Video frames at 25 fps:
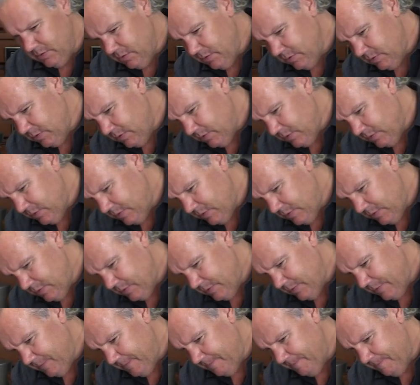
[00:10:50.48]

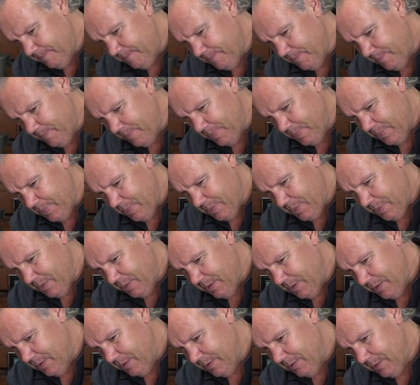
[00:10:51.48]

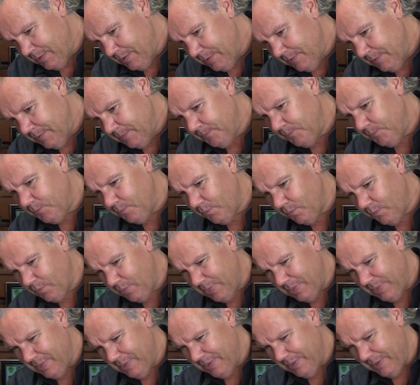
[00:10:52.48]

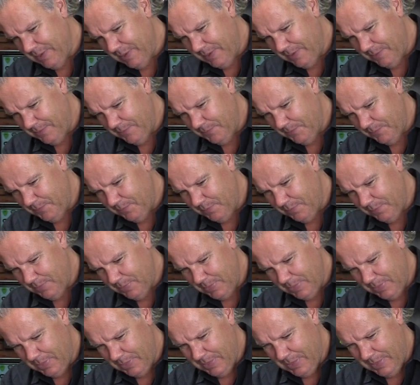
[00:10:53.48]

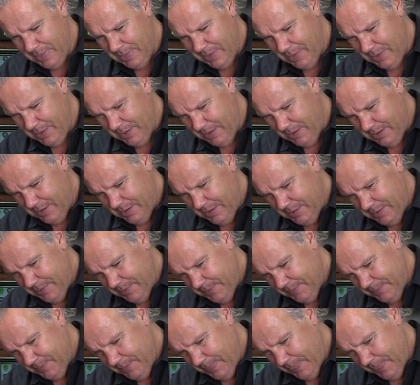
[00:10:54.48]
Nothing is said.